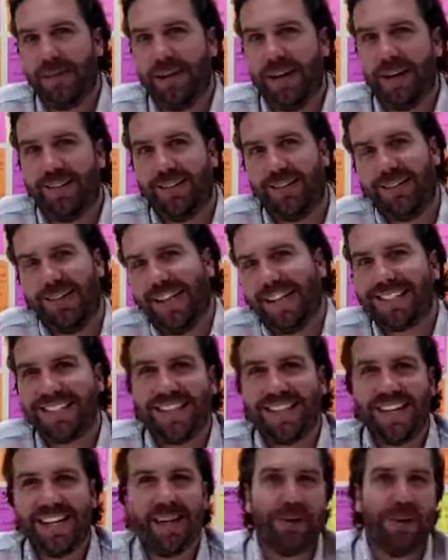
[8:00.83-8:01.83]

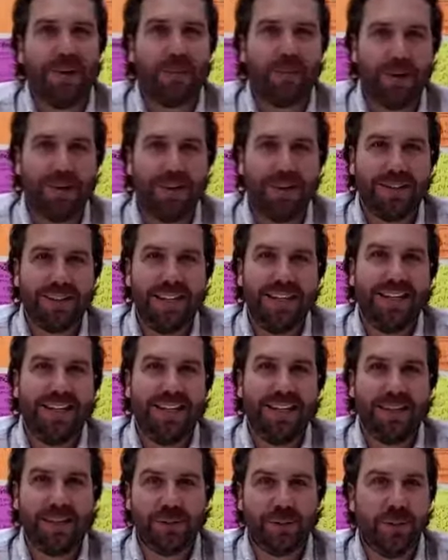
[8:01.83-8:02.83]
landscaping,
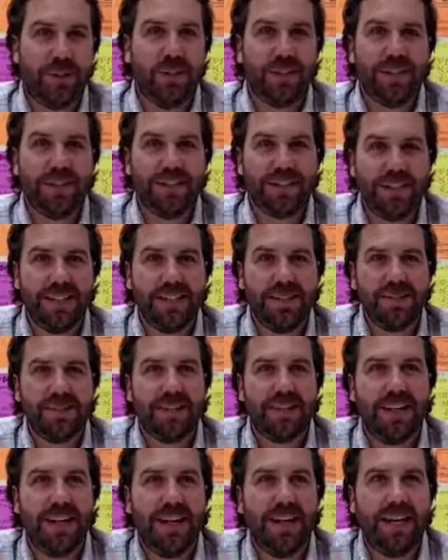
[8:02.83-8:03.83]
bartending, doing all these things.
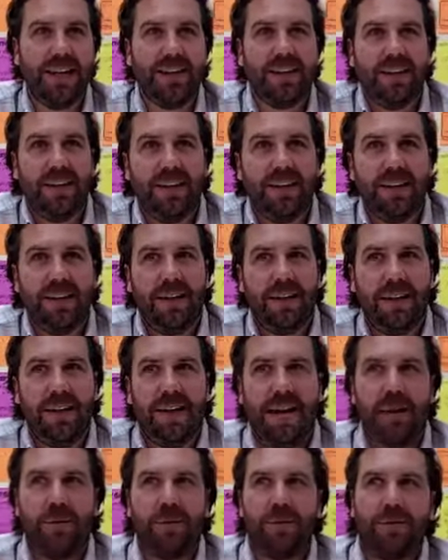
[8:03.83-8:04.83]
And
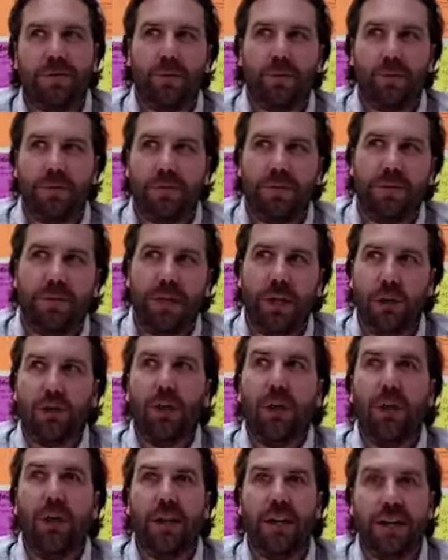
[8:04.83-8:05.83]
I was
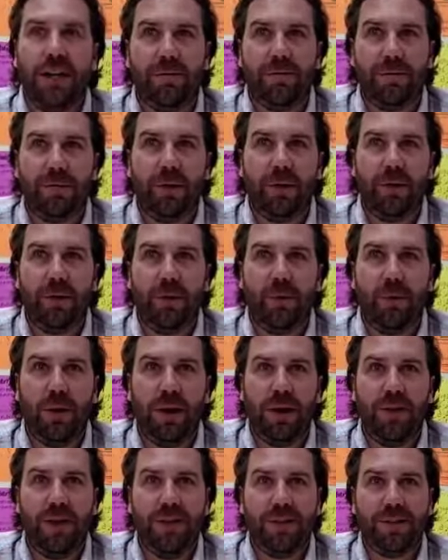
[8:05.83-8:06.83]
yearning for
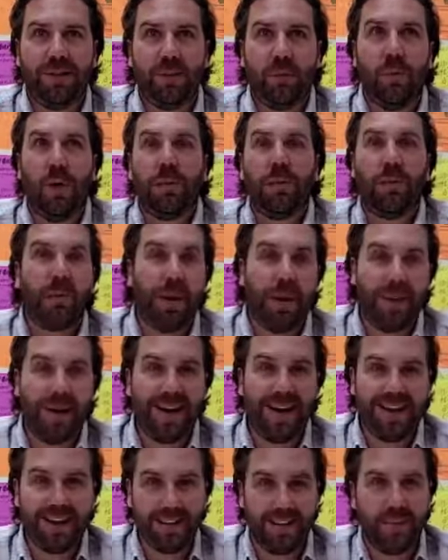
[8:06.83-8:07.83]
to work with my
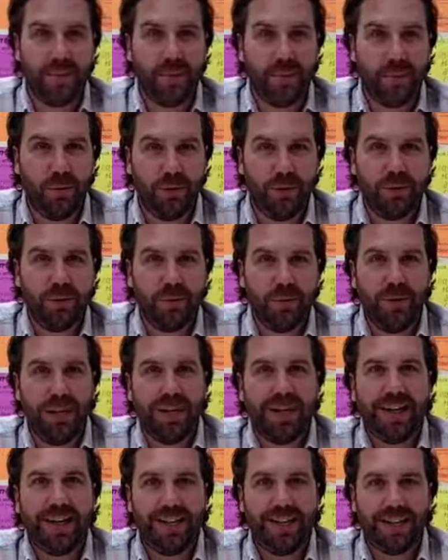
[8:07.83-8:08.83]
mind a little bit more,
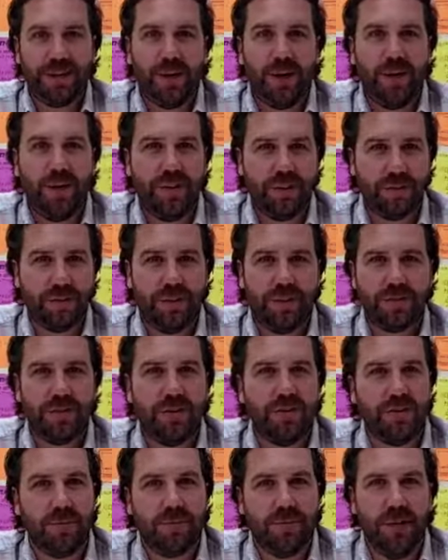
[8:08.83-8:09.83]
right? And to solve these
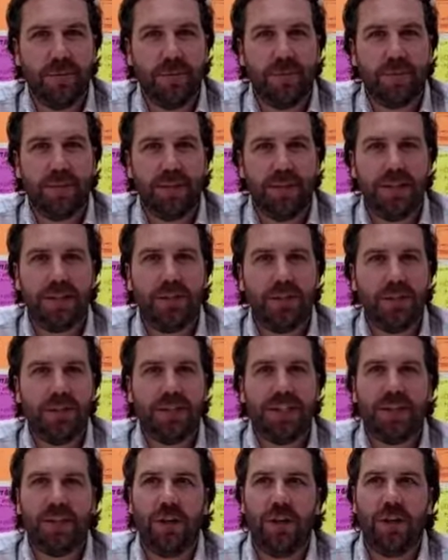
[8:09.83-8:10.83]
puzzles and problems. And as soon as I
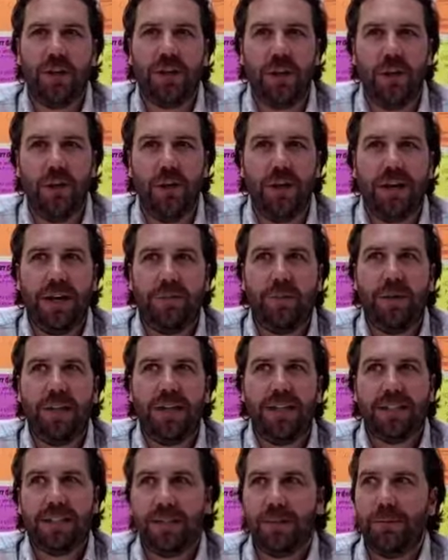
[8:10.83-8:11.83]
started coding, I
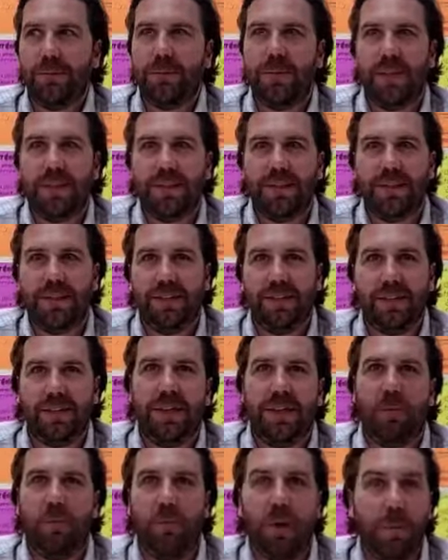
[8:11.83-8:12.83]
realized that it was basically just
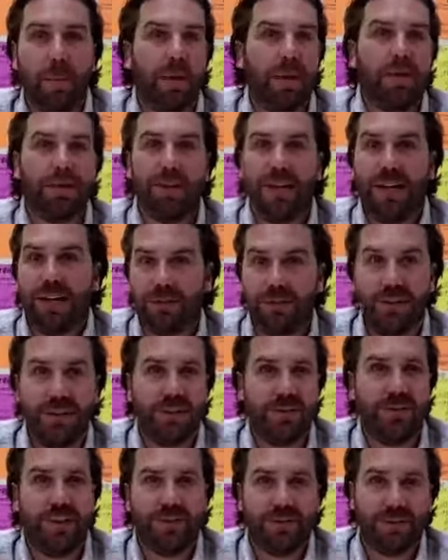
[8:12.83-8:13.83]
like one puzzle after
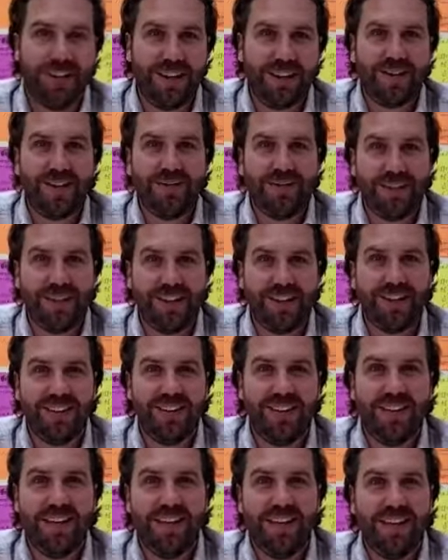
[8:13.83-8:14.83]
another, after another, after another.
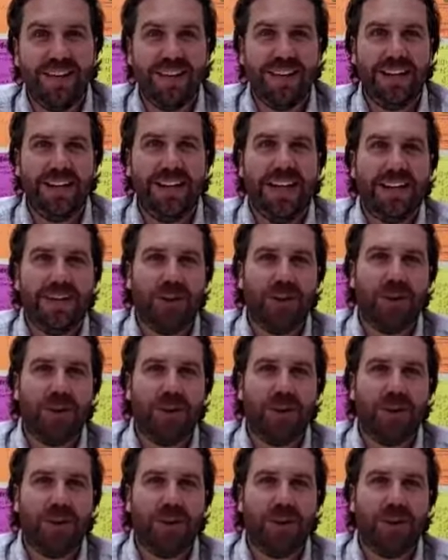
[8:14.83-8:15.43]
And so